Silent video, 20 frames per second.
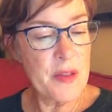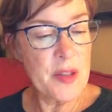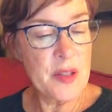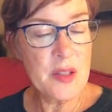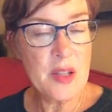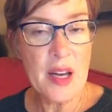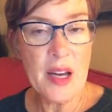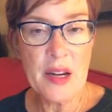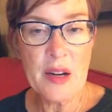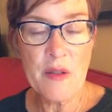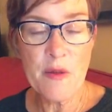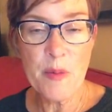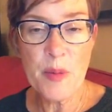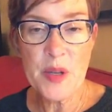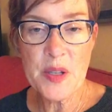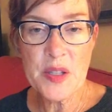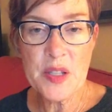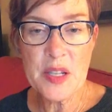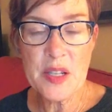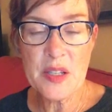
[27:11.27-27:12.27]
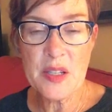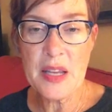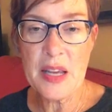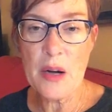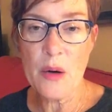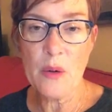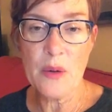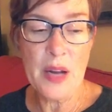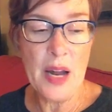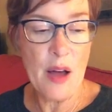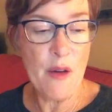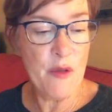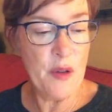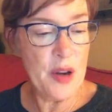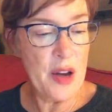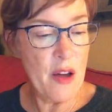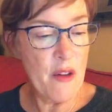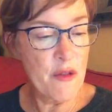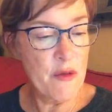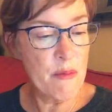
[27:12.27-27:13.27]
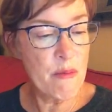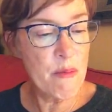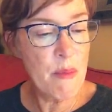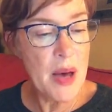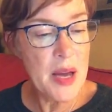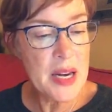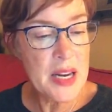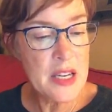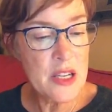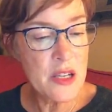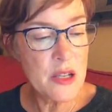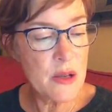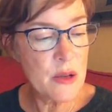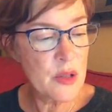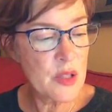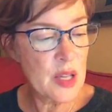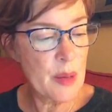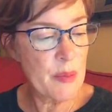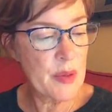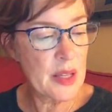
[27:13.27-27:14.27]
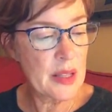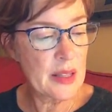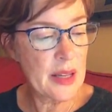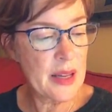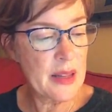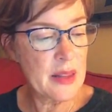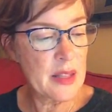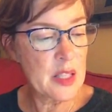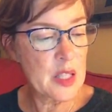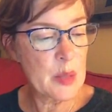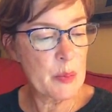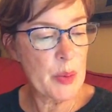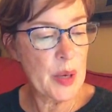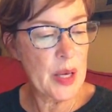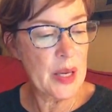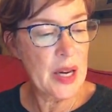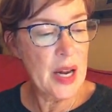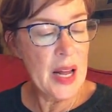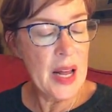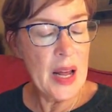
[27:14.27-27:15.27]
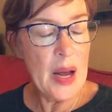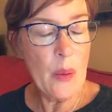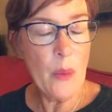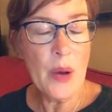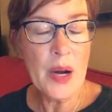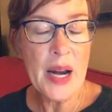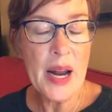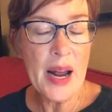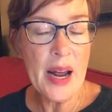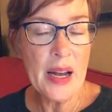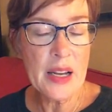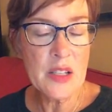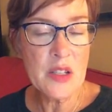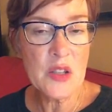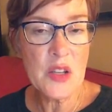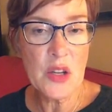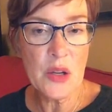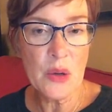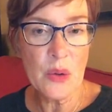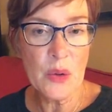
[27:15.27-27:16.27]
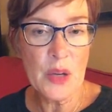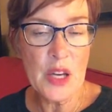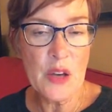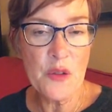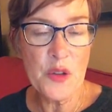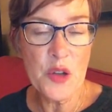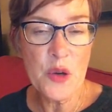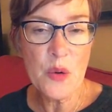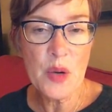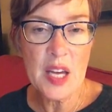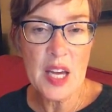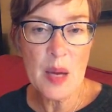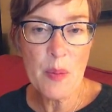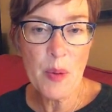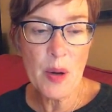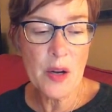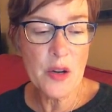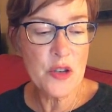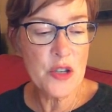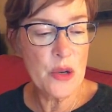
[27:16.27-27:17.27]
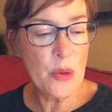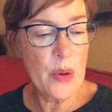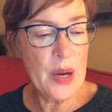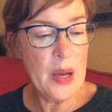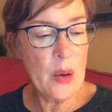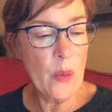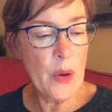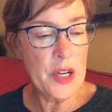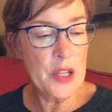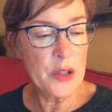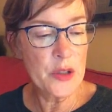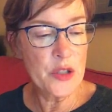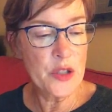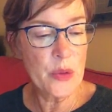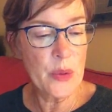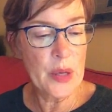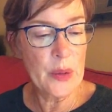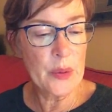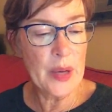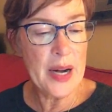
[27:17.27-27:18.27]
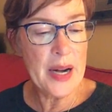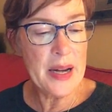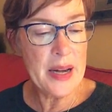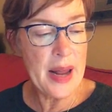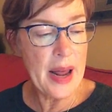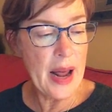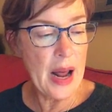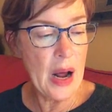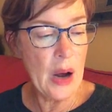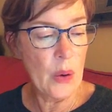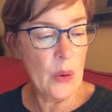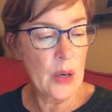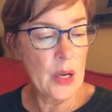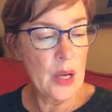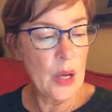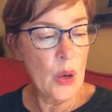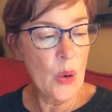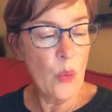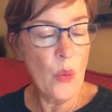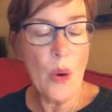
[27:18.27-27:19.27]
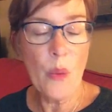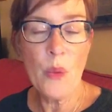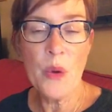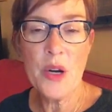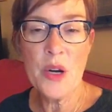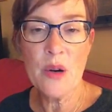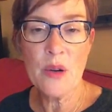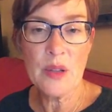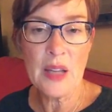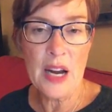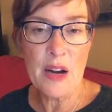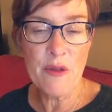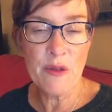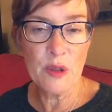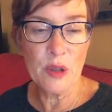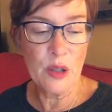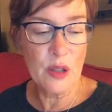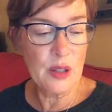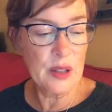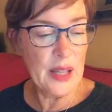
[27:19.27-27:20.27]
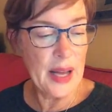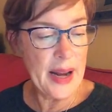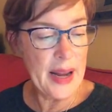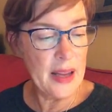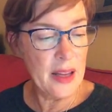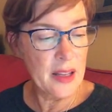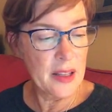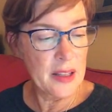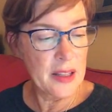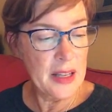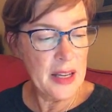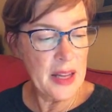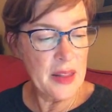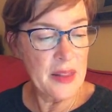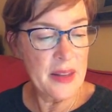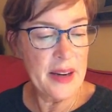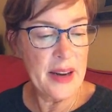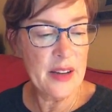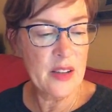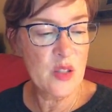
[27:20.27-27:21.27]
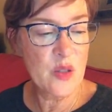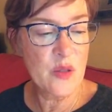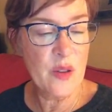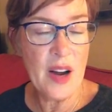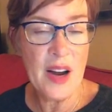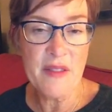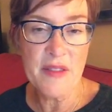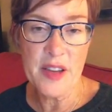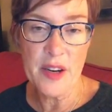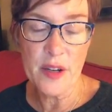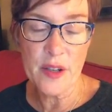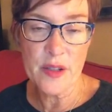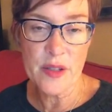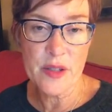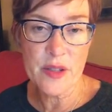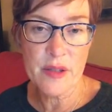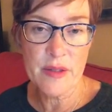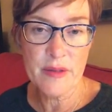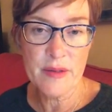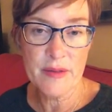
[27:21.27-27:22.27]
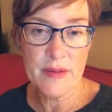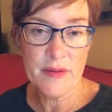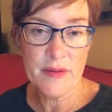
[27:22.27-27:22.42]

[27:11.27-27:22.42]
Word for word: this kind of business, they don't have enough money to do something like this, but I want to ask you if you keep on doing what you're doing right now, what will your life look like in the next five years?